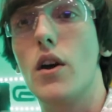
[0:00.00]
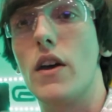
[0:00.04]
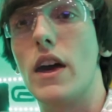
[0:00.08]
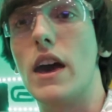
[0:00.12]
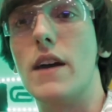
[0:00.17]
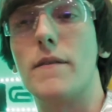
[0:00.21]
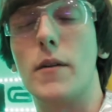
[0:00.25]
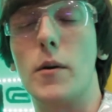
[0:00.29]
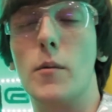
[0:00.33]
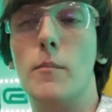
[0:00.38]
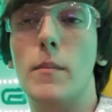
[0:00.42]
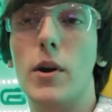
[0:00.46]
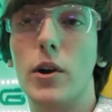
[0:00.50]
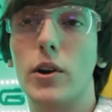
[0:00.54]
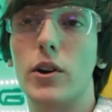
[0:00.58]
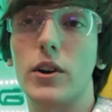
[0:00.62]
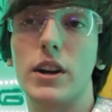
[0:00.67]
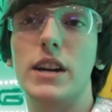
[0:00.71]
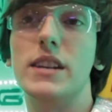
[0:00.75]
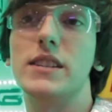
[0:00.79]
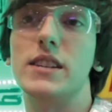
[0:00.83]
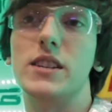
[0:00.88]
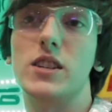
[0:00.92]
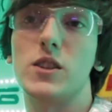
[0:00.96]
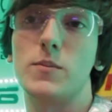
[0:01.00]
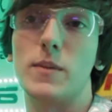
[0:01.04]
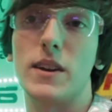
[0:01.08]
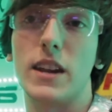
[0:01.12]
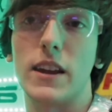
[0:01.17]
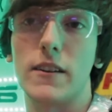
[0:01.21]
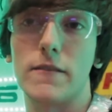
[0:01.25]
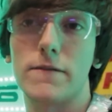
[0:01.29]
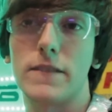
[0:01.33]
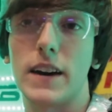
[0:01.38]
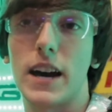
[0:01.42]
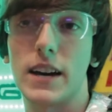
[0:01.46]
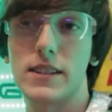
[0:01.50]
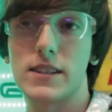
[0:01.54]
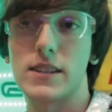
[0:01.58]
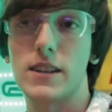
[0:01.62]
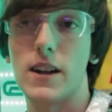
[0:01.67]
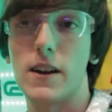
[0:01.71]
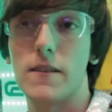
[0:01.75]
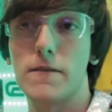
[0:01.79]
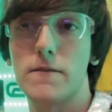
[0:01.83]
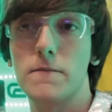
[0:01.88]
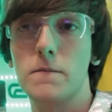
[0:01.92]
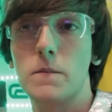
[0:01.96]
if a motor isn't spinning fast
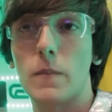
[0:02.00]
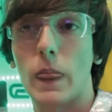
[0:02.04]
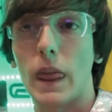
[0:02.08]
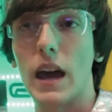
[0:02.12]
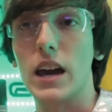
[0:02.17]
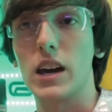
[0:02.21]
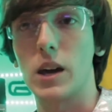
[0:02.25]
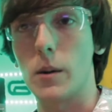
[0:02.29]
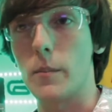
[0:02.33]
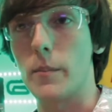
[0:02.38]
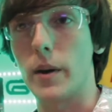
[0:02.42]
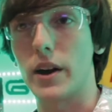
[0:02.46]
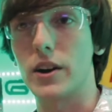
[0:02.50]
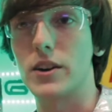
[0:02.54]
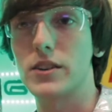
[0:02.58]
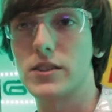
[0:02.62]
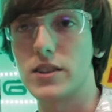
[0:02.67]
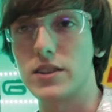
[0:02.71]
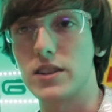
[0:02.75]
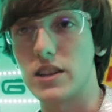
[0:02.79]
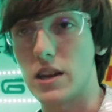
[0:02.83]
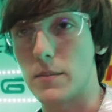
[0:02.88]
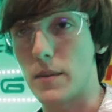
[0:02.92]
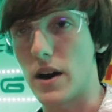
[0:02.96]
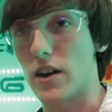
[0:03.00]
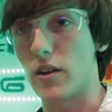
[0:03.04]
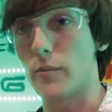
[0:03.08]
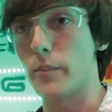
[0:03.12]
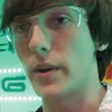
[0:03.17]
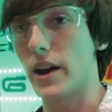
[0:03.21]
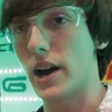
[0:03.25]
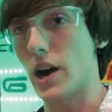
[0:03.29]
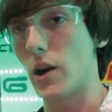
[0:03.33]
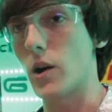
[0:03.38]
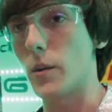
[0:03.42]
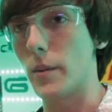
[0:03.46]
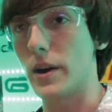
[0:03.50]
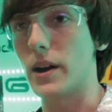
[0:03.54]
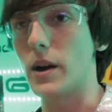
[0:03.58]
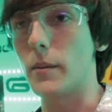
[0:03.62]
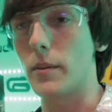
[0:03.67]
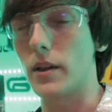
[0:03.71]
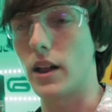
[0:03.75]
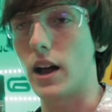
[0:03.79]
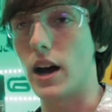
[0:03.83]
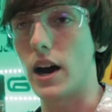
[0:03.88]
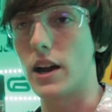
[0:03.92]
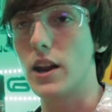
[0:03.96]
enough in comparison to the amount of power being
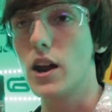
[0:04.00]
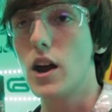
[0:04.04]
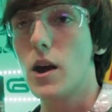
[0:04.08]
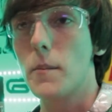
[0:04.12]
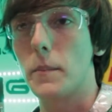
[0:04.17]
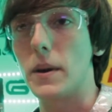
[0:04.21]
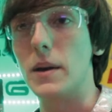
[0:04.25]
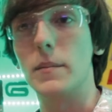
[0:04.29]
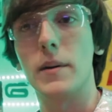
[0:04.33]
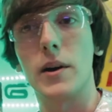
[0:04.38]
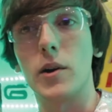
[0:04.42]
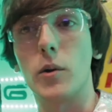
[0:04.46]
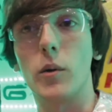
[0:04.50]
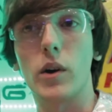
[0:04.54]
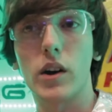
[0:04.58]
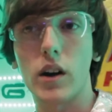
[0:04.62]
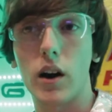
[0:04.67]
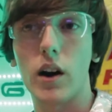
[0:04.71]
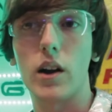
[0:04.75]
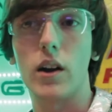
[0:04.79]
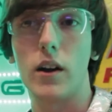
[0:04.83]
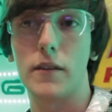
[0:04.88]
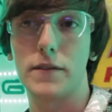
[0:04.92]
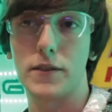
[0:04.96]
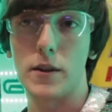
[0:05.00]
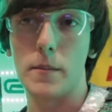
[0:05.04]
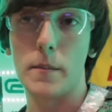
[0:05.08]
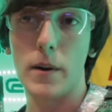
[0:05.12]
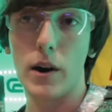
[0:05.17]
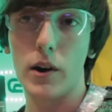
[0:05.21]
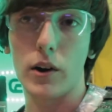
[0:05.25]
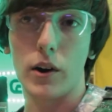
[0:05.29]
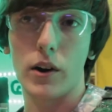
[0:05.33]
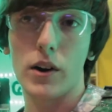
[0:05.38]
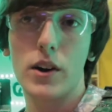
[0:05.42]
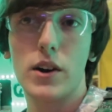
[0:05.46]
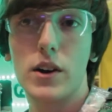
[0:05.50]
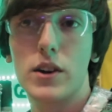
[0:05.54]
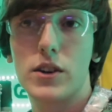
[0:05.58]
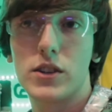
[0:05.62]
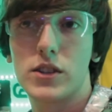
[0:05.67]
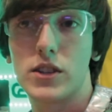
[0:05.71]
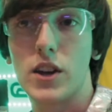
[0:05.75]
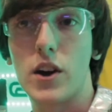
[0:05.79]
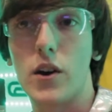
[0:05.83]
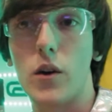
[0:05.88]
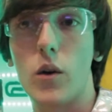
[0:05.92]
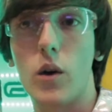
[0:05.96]
applied, P-Motor will cut off the motor.
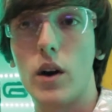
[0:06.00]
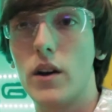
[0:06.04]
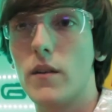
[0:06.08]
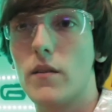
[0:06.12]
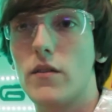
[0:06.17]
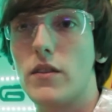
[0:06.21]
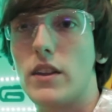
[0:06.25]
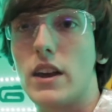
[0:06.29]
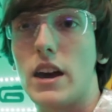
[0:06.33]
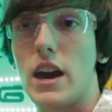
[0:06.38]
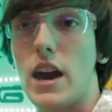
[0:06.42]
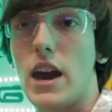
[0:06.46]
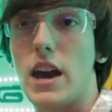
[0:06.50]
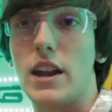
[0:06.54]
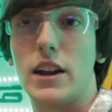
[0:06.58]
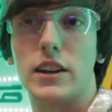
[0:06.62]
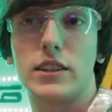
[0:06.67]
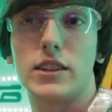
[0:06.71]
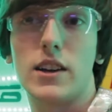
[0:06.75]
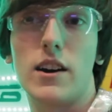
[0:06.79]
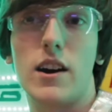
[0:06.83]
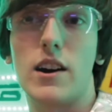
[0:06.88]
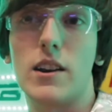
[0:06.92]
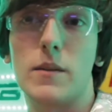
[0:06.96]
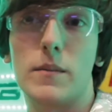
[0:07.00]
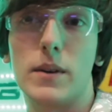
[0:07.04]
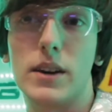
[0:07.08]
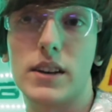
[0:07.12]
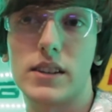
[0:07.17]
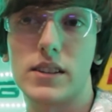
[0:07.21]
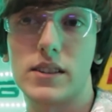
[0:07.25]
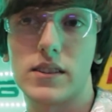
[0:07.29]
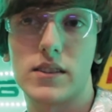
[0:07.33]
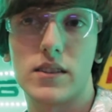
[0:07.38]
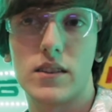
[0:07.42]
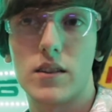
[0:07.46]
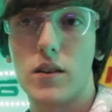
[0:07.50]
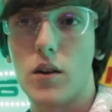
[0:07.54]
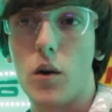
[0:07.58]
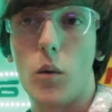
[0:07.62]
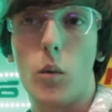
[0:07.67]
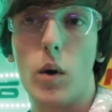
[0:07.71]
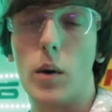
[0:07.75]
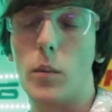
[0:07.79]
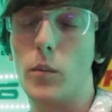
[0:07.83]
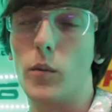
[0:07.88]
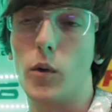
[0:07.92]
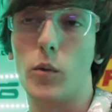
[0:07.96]
So in autonomous,
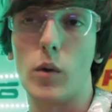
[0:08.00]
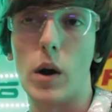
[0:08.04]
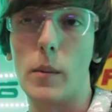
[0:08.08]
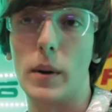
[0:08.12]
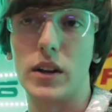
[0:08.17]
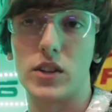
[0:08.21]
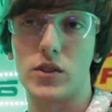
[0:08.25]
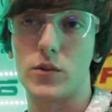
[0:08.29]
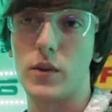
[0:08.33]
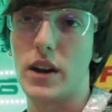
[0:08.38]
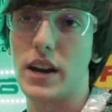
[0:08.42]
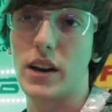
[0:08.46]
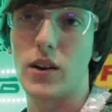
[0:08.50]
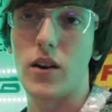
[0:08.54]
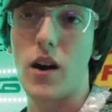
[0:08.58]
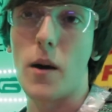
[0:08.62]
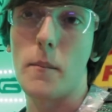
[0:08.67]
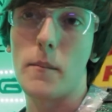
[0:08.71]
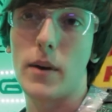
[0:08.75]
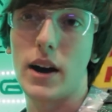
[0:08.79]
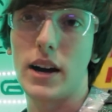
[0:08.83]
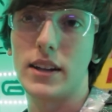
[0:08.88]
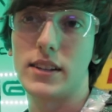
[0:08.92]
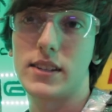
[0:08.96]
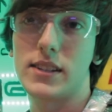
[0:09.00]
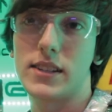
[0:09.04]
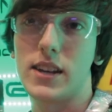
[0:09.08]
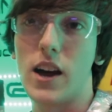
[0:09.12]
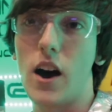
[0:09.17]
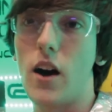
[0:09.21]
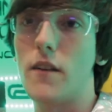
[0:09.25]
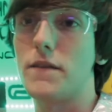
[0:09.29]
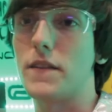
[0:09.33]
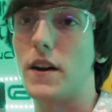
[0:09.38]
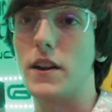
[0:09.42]
when the robot's running around by itself,